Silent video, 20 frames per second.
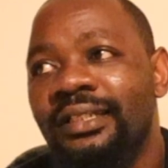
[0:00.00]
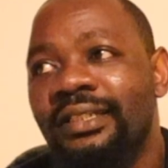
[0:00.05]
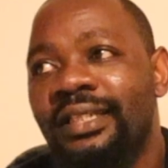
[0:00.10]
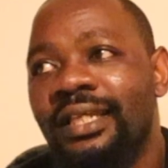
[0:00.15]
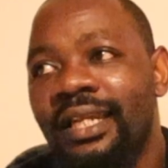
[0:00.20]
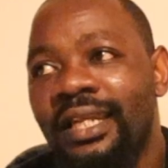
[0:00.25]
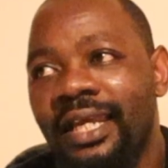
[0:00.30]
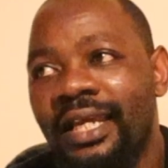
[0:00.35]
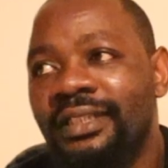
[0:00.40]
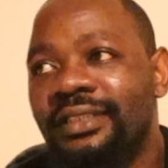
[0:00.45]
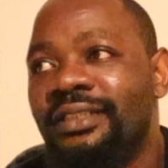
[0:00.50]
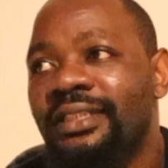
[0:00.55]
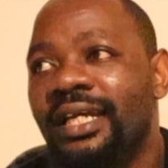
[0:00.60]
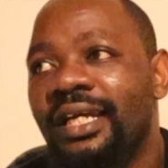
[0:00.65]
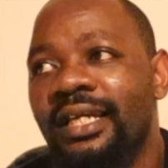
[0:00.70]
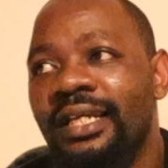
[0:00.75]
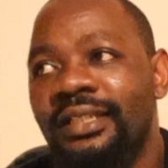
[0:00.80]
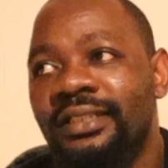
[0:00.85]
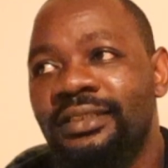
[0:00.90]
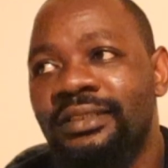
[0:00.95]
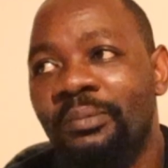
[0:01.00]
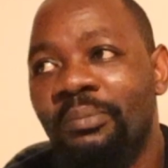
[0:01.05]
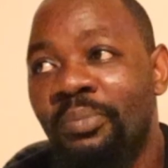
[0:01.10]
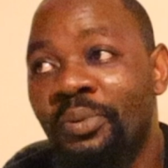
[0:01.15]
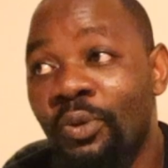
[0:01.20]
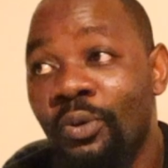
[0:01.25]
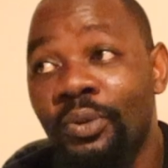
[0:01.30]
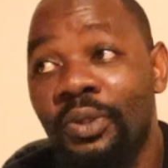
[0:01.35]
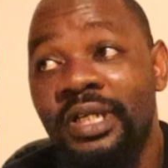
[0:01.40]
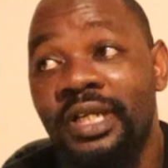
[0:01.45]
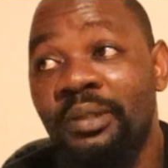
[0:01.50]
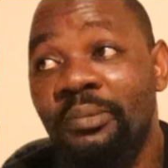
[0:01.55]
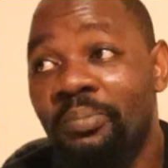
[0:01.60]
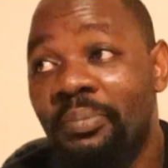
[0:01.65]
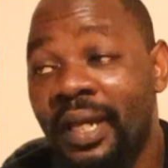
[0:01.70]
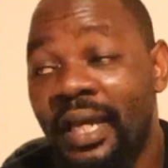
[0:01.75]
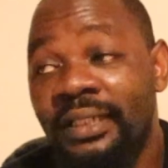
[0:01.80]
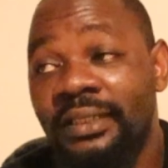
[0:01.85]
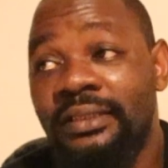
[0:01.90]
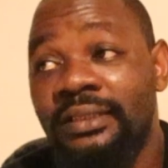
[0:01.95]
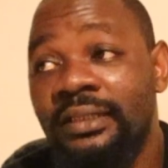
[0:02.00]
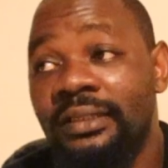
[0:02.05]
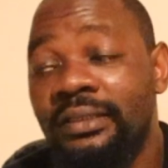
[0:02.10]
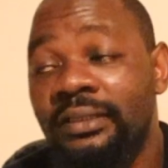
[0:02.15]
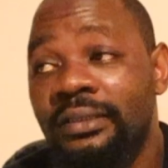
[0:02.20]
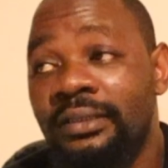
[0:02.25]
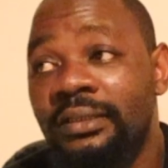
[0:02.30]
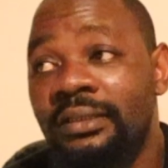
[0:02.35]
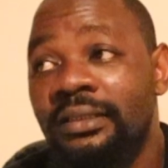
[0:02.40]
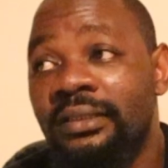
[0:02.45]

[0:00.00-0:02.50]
the lecturer is a broken person